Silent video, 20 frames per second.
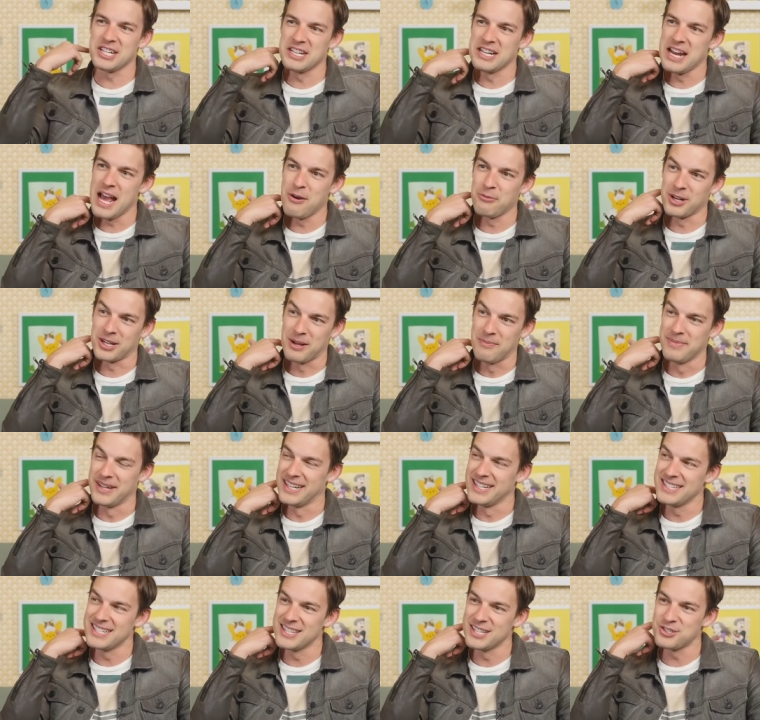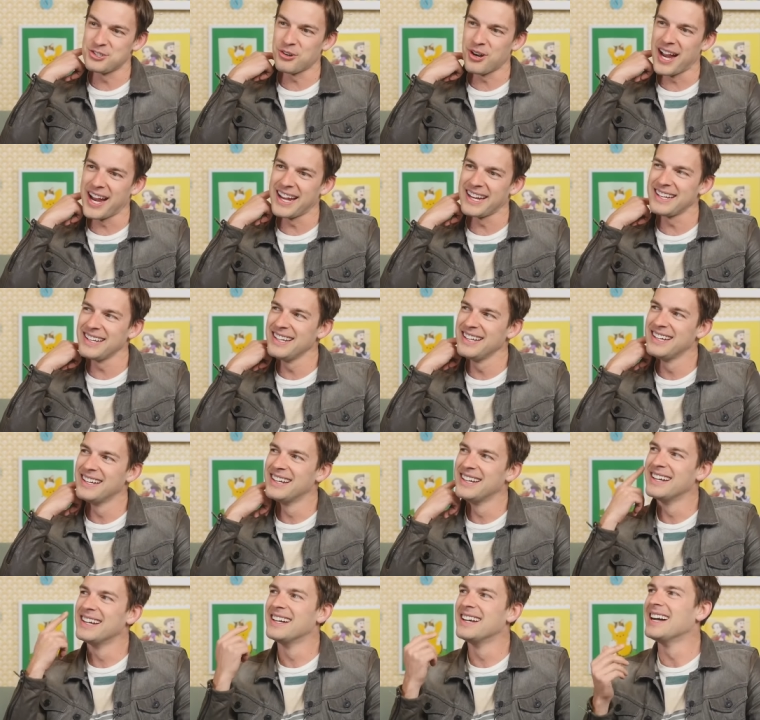and now we're committed to the train. I'm
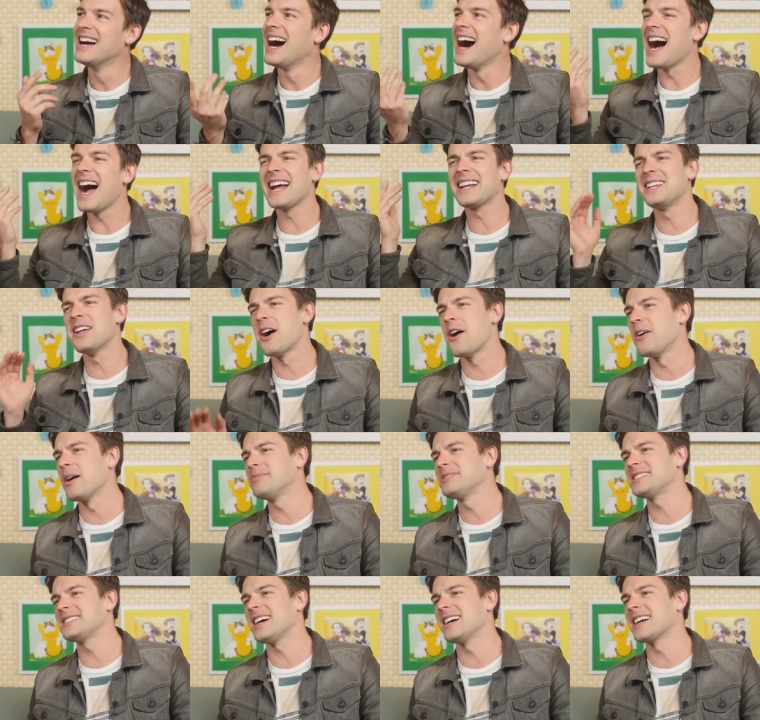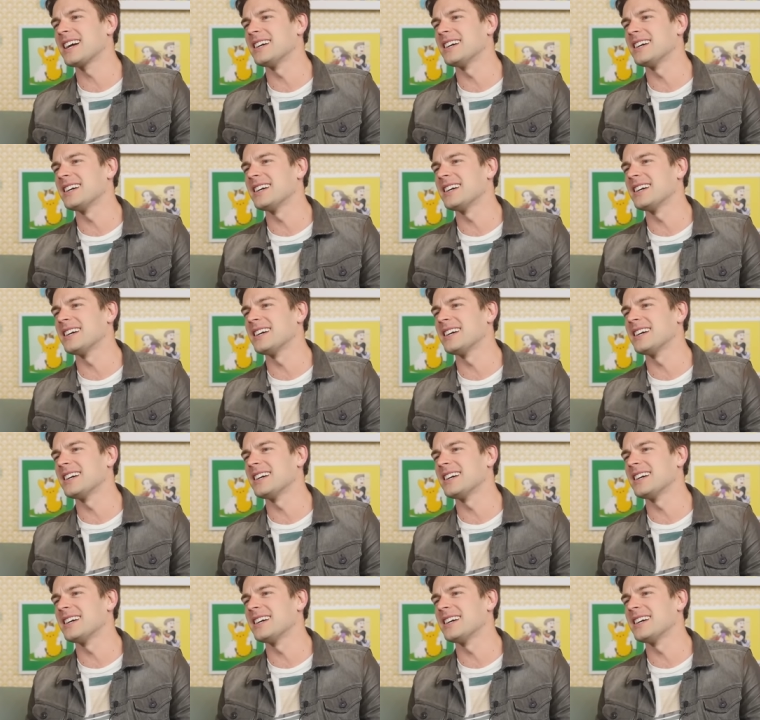stuck on the train. I know. I'm stuck